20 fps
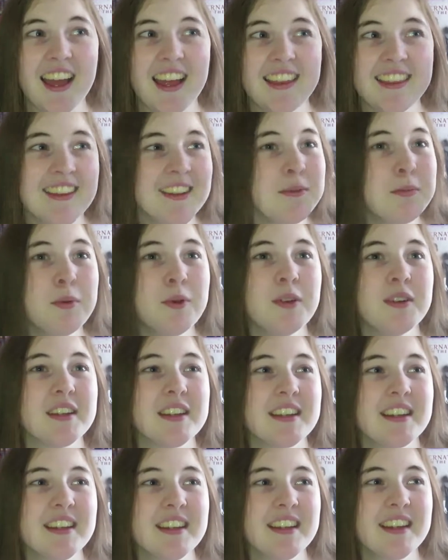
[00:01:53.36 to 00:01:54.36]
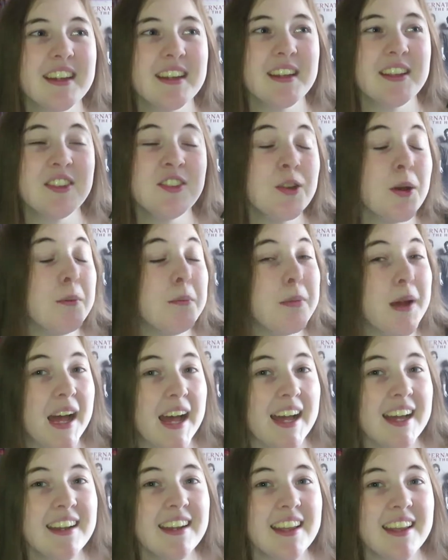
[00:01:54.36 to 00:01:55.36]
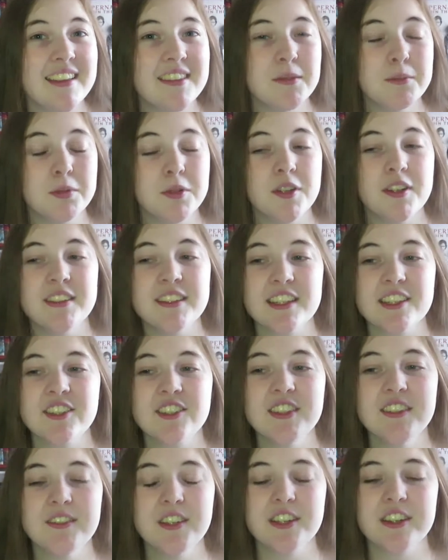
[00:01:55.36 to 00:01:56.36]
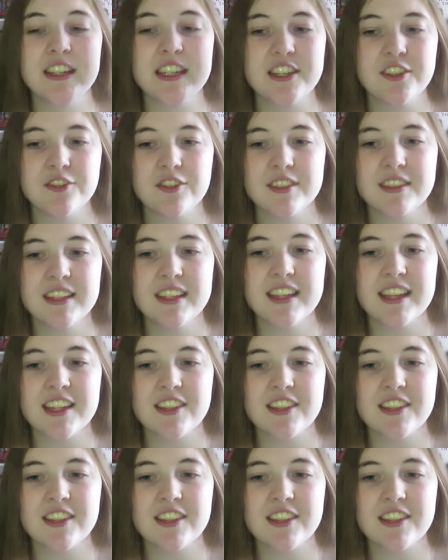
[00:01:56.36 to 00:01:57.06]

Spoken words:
this book is not bad and the plot is actually very interesting.